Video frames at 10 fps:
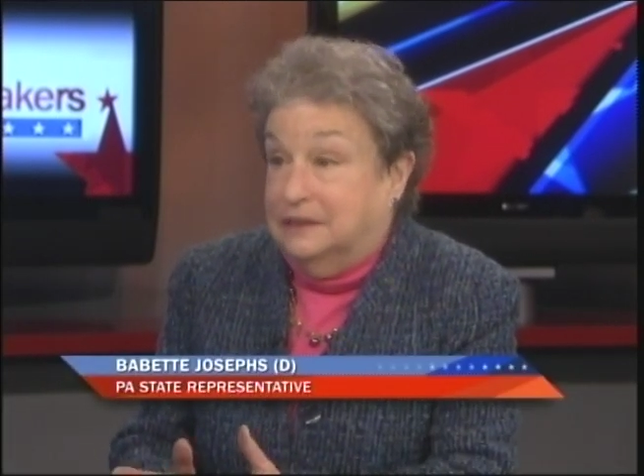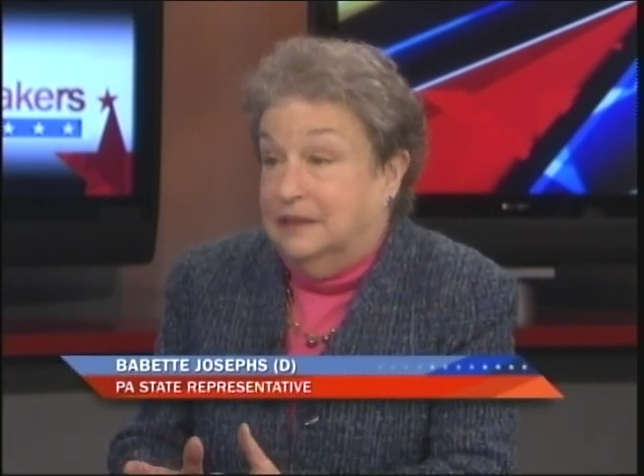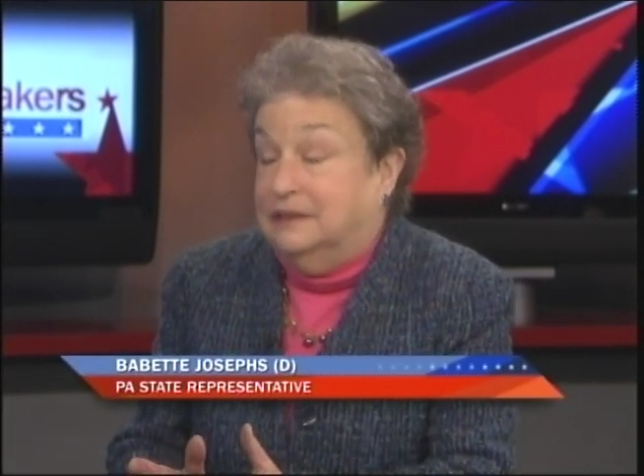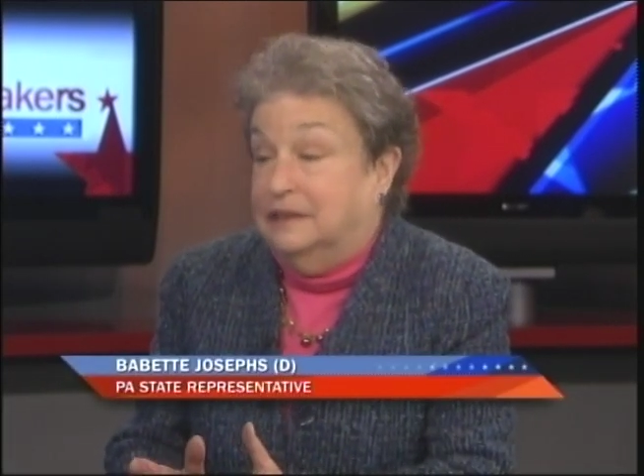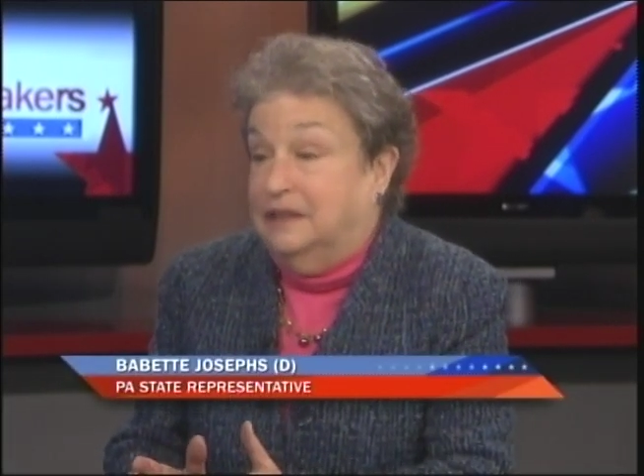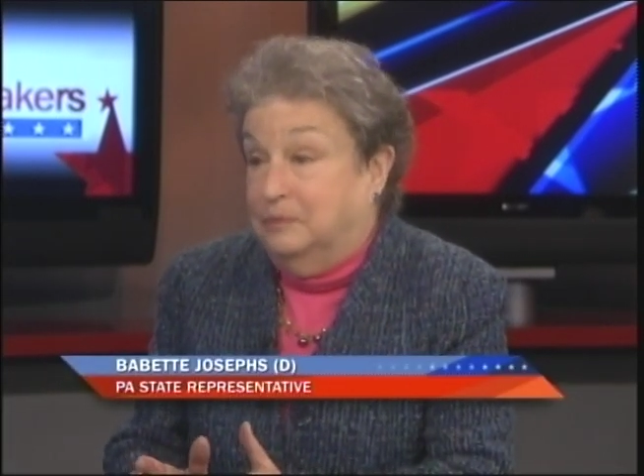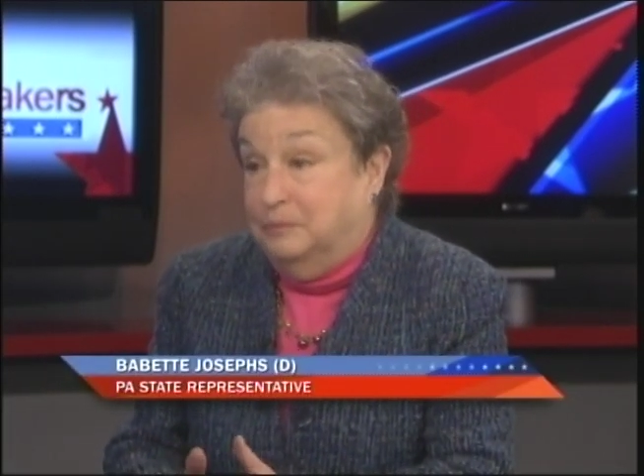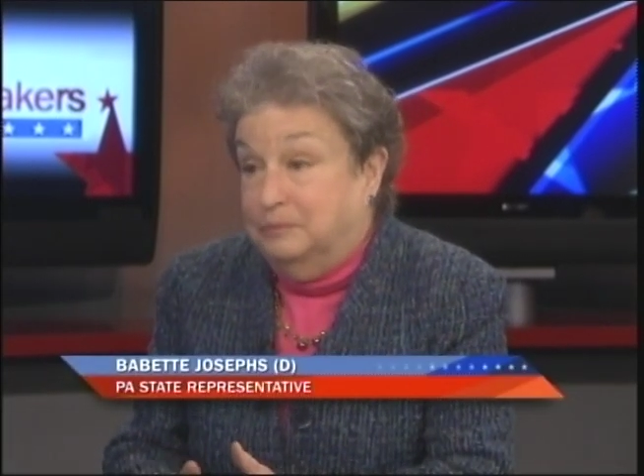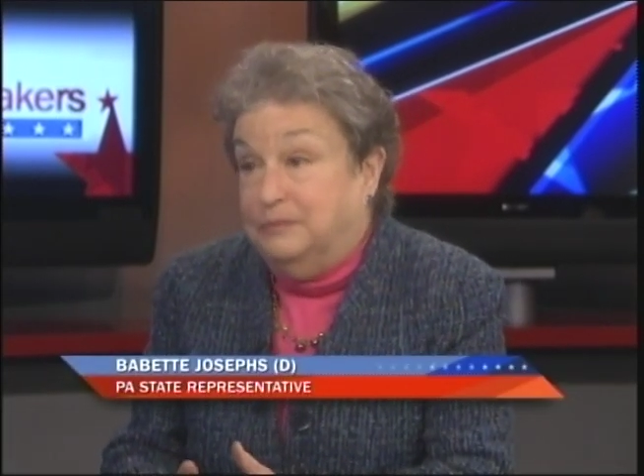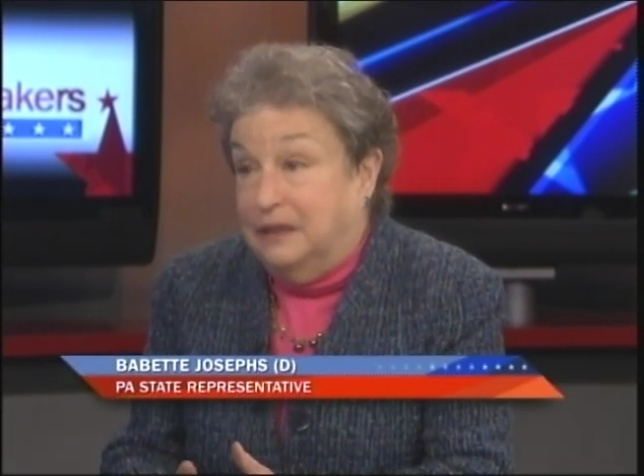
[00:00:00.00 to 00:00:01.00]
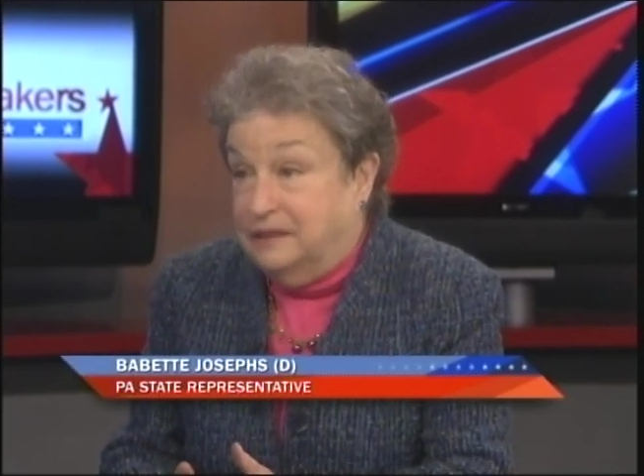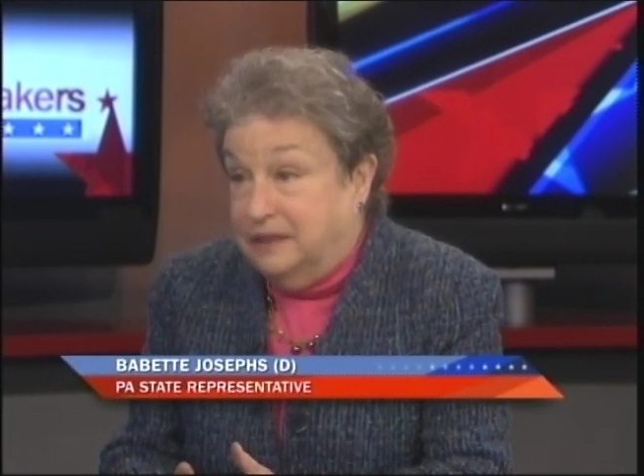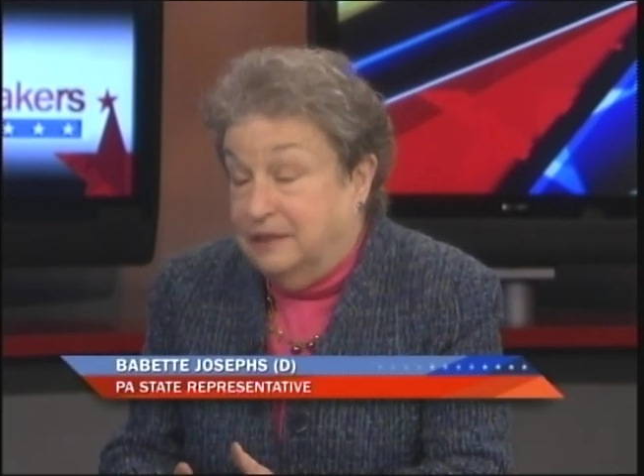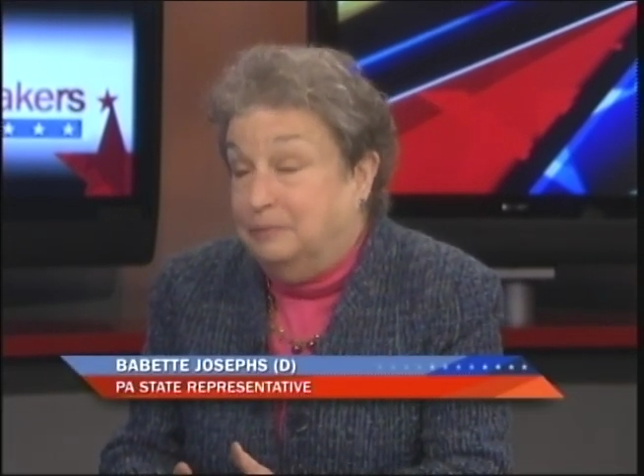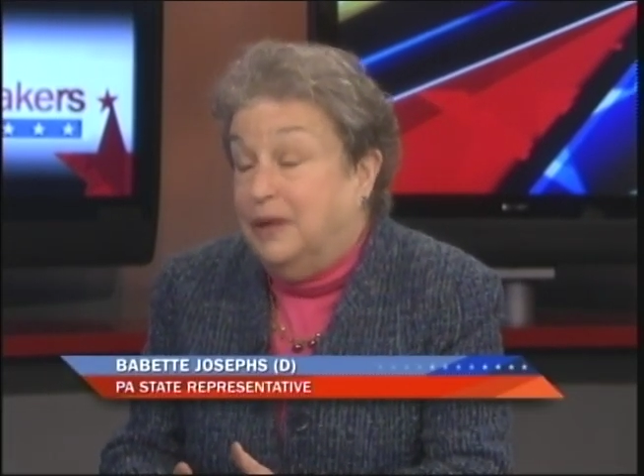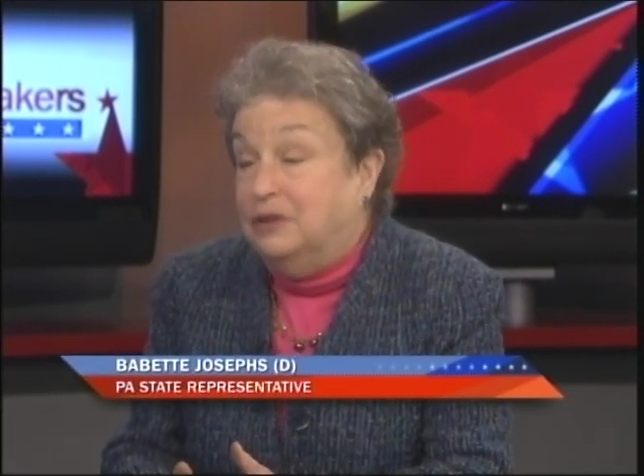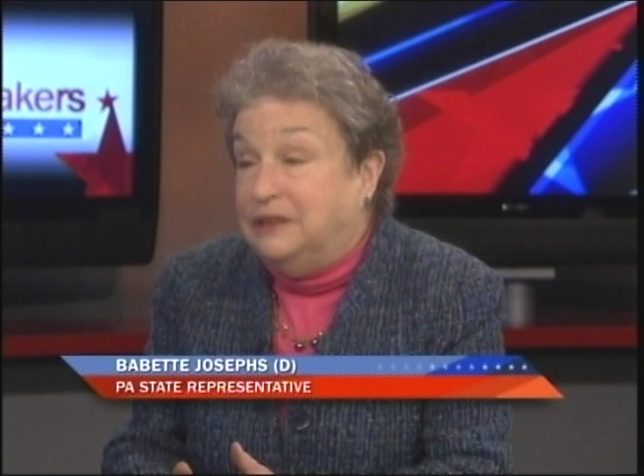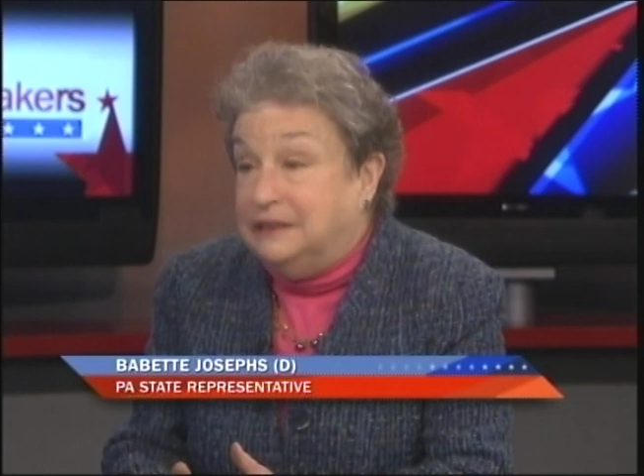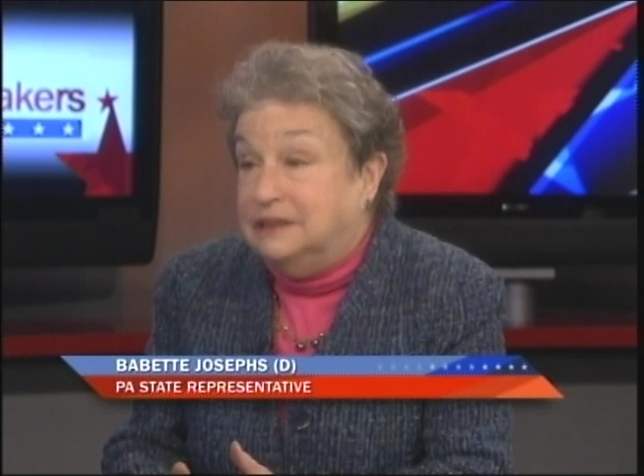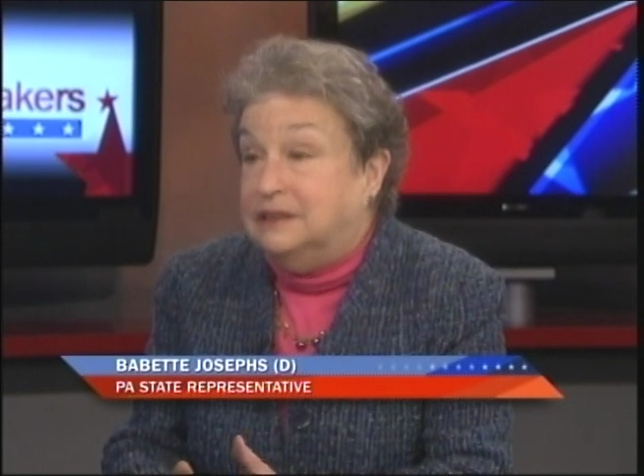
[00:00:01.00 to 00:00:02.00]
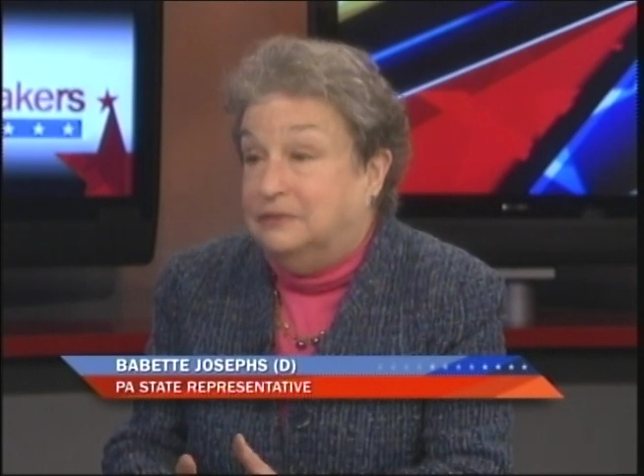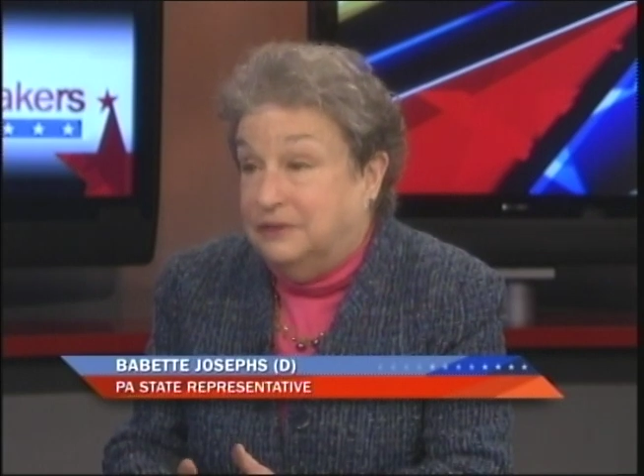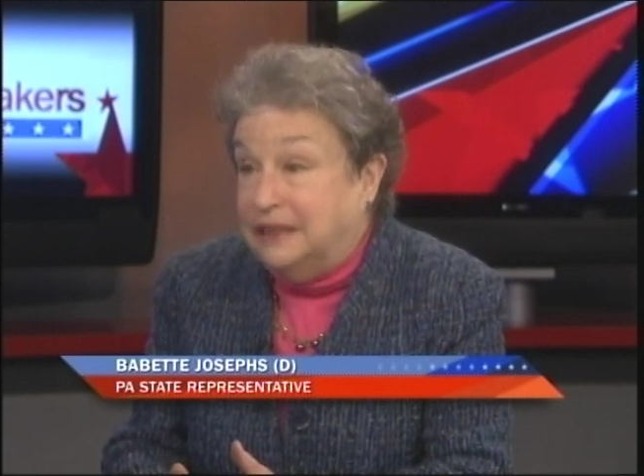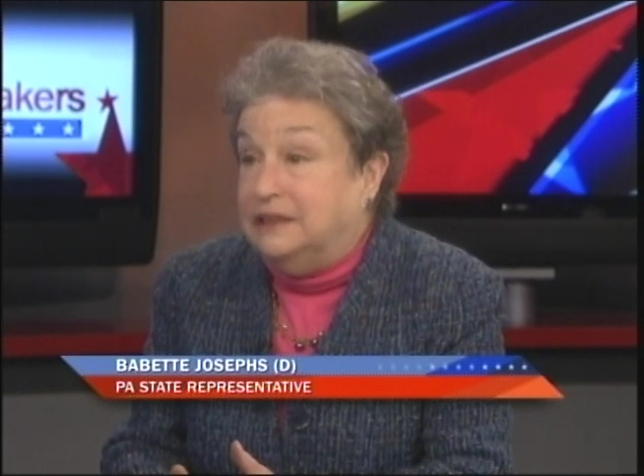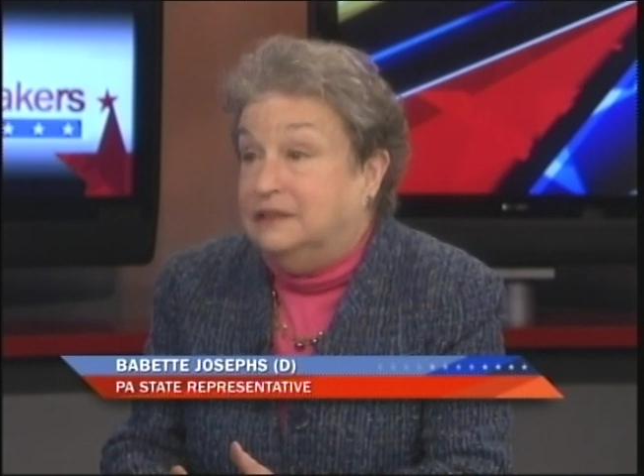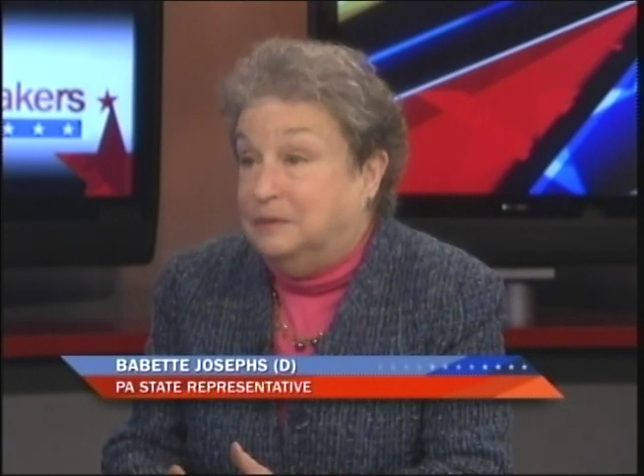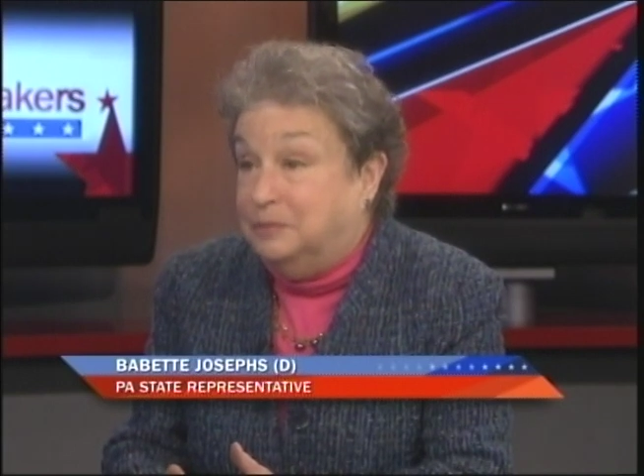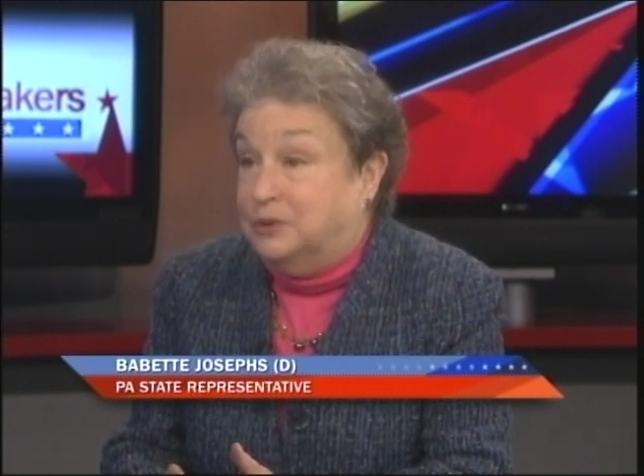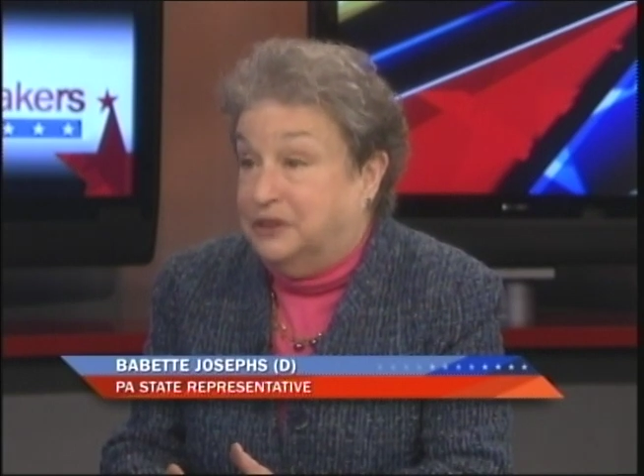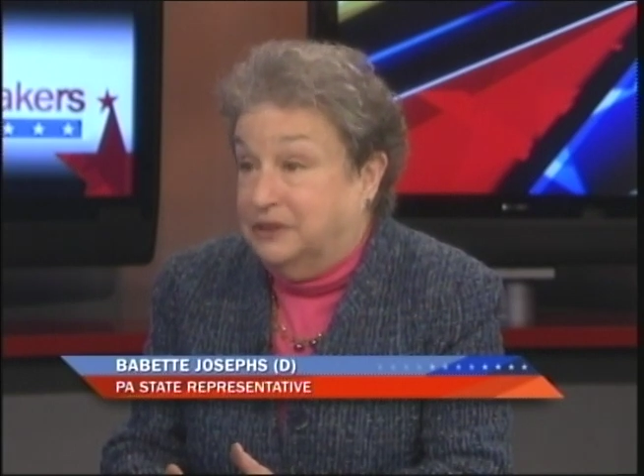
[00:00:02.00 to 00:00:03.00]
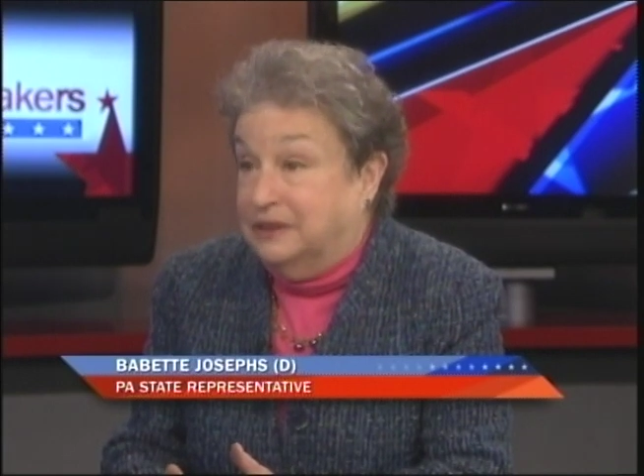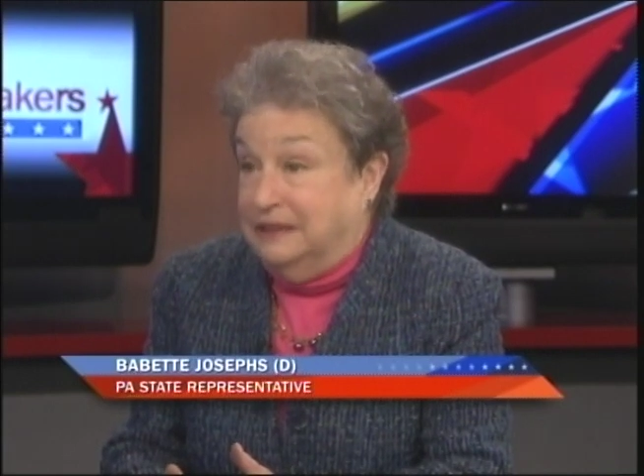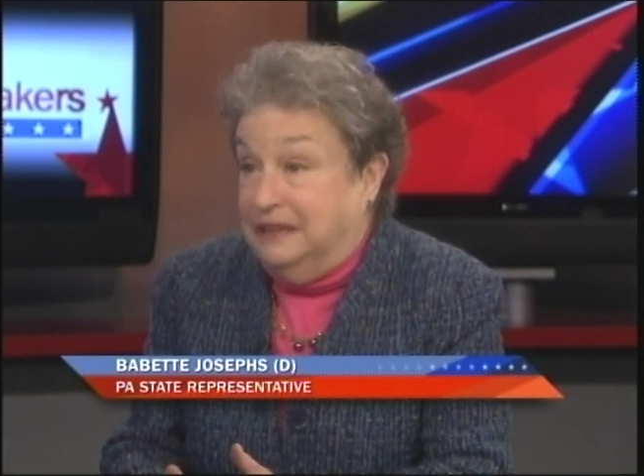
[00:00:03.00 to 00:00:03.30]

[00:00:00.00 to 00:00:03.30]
that the opponents of legal abortion,